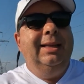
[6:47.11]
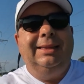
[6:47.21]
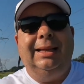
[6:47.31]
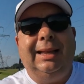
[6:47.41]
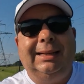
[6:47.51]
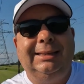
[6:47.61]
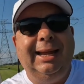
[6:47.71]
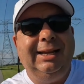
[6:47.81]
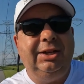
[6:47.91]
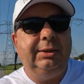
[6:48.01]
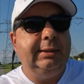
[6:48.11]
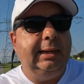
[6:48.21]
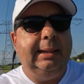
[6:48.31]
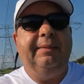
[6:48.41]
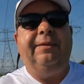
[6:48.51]
They're like, take your
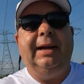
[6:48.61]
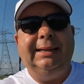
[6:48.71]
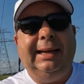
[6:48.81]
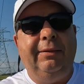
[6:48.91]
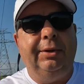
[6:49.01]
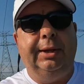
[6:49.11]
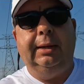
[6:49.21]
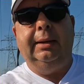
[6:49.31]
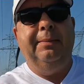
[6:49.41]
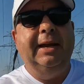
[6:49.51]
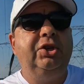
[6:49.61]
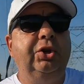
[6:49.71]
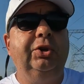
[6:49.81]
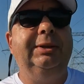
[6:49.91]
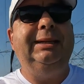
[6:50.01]
time, find everything. Make
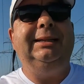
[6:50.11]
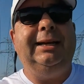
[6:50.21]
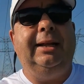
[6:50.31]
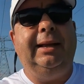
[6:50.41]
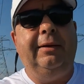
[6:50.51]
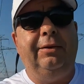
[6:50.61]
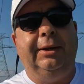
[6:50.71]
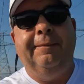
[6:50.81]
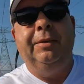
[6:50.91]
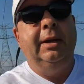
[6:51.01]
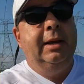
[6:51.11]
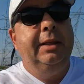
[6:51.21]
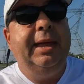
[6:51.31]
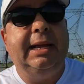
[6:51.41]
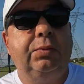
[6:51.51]
sure you detail everything.
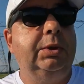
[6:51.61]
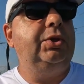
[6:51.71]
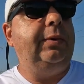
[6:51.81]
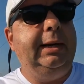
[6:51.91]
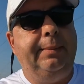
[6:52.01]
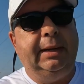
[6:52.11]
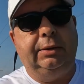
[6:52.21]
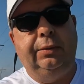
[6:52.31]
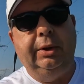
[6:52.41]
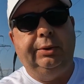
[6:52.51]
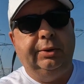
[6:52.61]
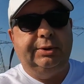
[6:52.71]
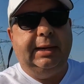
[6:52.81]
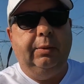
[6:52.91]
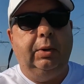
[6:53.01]
That's what's great about the
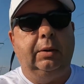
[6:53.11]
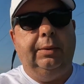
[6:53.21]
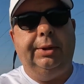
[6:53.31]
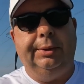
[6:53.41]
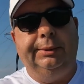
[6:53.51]
realtors I work with.